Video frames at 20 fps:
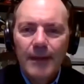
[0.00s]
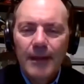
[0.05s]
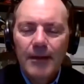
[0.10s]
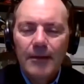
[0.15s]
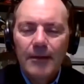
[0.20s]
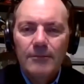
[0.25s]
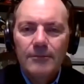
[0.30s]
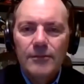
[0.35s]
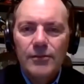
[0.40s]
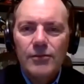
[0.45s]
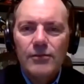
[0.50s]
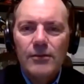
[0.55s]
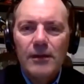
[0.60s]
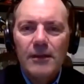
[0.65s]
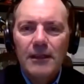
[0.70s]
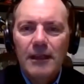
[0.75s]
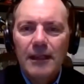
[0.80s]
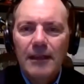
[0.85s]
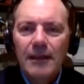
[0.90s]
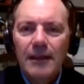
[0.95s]
you know,
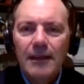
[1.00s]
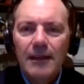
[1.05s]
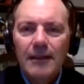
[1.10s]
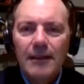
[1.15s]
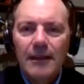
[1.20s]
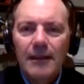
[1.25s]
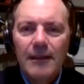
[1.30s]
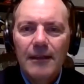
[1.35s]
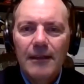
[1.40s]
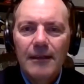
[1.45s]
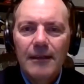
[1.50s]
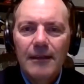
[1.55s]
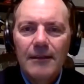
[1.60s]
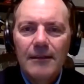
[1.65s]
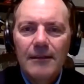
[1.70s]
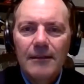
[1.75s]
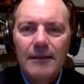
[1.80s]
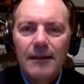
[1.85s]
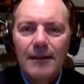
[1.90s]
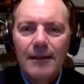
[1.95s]
struggling at,
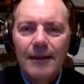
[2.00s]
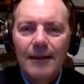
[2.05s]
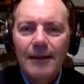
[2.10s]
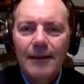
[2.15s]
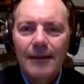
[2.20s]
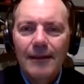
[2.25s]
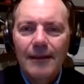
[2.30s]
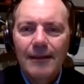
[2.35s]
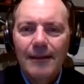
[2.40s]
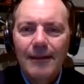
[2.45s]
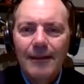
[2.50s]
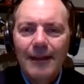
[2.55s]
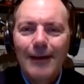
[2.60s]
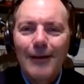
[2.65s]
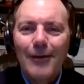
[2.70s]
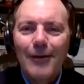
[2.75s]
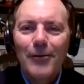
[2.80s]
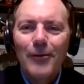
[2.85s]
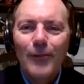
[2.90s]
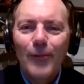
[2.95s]
uh, uh
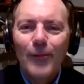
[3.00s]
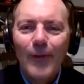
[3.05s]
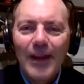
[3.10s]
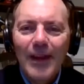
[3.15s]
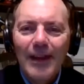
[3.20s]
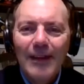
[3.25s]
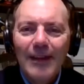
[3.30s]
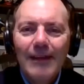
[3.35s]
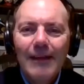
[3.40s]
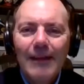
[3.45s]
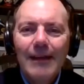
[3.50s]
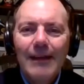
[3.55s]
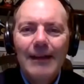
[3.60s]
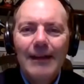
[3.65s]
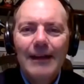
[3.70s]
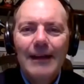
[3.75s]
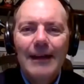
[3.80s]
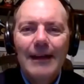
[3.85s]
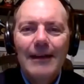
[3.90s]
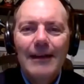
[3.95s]
in our own way.
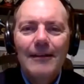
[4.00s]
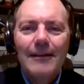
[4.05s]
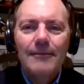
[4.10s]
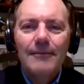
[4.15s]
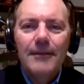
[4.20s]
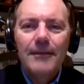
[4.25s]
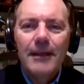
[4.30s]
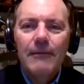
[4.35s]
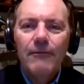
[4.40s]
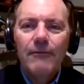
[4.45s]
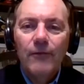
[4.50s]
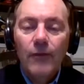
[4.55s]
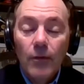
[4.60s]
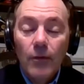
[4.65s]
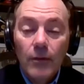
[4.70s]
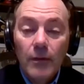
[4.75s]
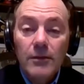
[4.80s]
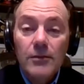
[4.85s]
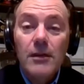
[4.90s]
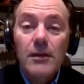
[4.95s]
Um, keep
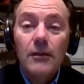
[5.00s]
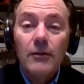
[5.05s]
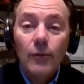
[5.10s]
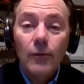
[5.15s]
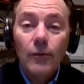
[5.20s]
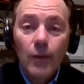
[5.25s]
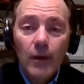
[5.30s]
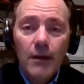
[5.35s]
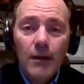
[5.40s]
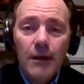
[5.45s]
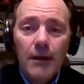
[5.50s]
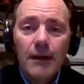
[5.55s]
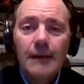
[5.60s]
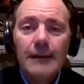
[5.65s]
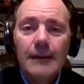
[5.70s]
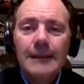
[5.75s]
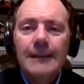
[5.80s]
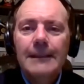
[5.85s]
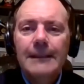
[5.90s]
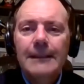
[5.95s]
focused on the work
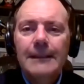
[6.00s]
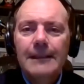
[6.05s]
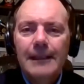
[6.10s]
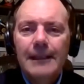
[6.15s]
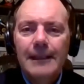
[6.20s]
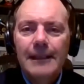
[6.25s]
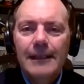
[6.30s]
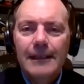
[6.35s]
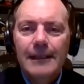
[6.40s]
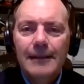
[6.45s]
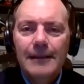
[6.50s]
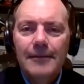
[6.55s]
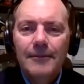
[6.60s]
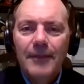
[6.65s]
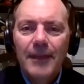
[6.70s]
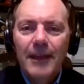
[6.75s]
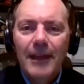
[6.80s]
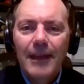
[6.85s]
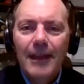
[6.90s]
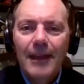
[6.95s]

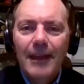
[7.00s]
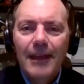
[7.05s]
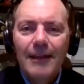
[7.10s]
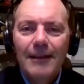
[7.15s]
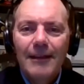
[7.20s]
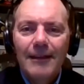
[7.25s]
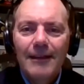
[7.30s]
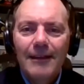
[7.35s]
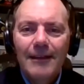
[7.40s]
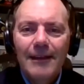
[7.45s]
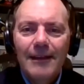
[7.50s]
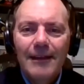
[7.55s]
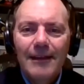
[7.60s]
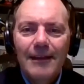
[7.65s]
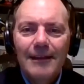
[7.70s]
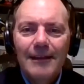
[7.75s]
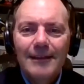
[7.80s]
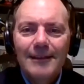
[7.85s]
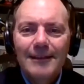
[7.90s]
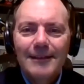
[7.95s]
um, and,
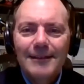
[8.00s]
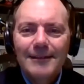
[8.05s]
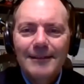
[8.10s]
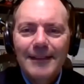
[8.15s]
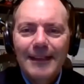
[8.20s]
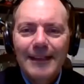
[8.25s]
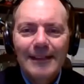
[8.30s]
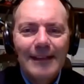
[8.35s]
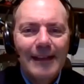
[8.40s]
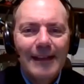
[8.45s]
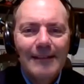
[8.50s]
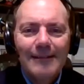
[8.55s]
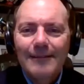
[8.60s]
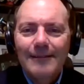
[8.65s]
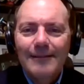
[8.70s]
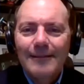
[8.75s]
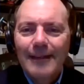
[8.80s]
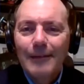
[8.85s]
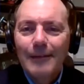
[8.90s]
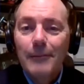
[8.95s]
uh, and,
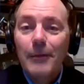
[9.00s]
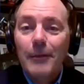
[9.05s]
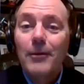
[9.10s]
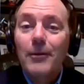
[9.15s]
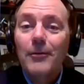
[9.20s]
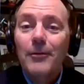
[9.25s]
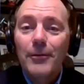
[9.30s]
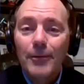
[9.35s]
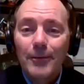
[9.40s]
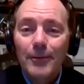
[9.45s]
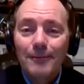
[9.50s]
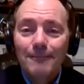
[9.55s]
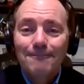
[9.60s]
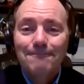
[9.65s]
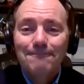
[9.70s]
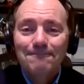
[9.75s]
and, and muddle through.